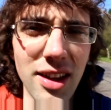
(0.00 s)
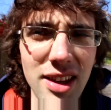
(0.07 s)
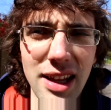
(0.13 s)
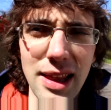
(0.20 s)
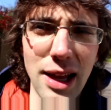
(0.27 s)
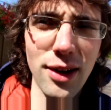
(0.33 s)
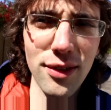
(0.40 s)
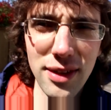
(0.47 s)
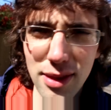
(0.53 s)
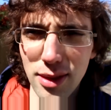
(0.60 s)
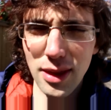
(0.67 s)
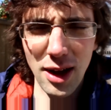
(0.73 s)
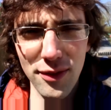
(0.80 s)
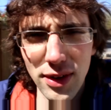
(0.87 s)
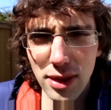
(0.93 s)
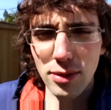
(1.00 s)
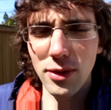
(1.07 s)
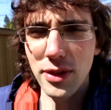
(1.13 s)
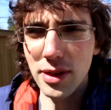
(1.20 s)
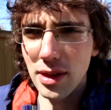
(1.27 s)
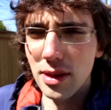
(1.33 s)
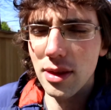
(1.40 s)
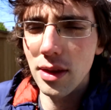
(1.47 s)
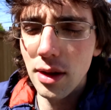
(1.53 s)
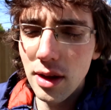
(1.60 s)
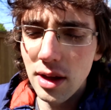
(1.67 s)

This is how visceral this is.